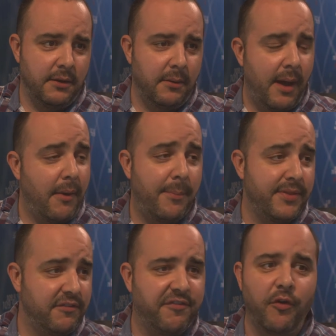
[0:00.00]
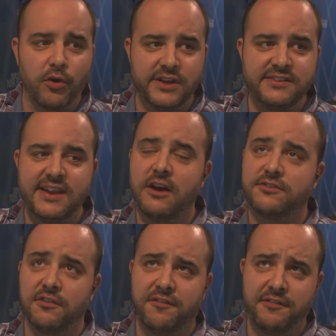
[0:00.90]
know, I'm up in the 40s now,
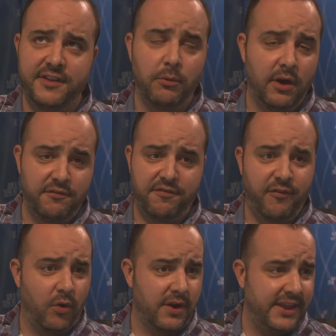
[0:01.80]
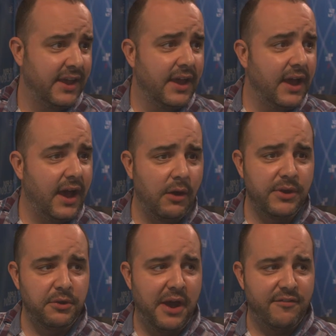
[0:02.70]
so 51.40. We
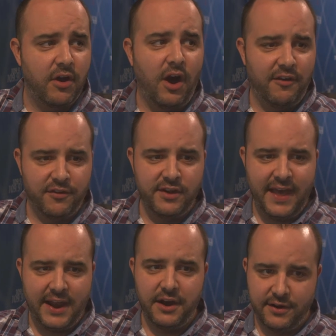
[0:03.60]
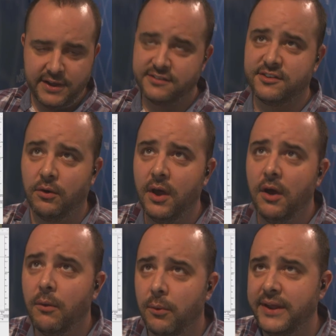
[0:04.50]
do have our offer in that area, so
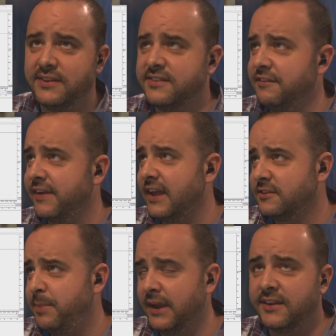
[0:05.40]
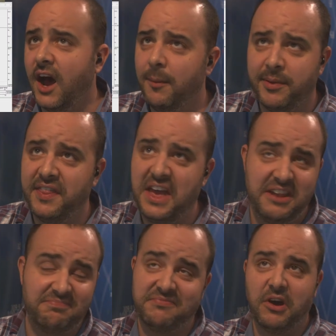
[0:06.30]
we'll wait to see if it gets picked up, and
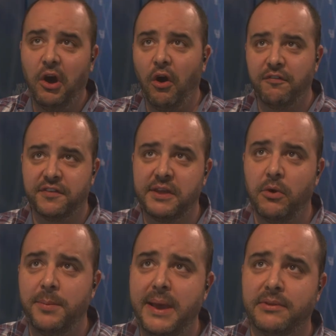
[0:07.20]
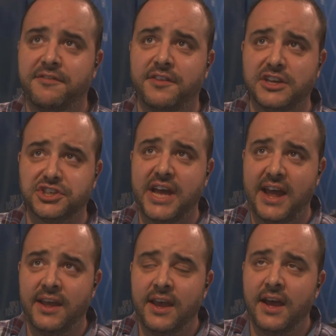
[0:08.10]
then hopefully we'll be able to flush
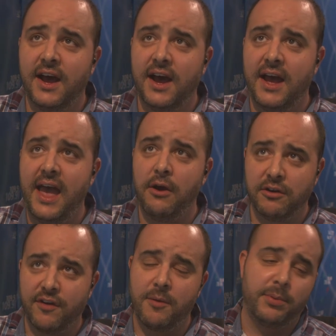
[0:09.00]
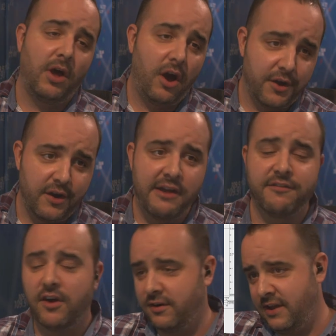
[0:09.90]
that out of our blotter, out of
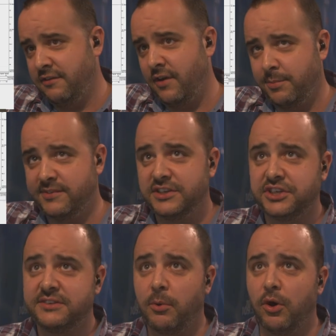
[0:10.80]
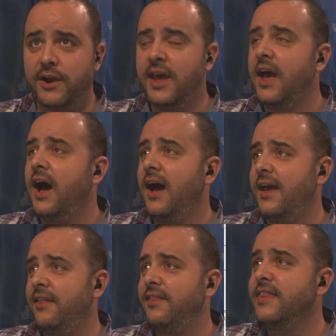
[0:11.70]
our position board,
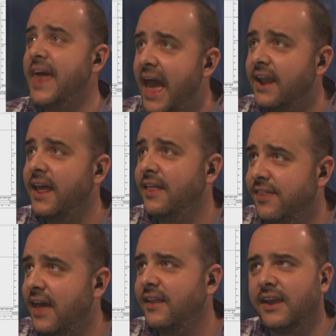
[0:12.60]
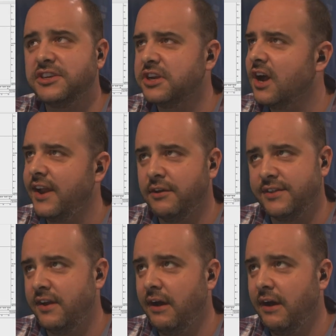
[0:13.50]
and then like I should have got out there. That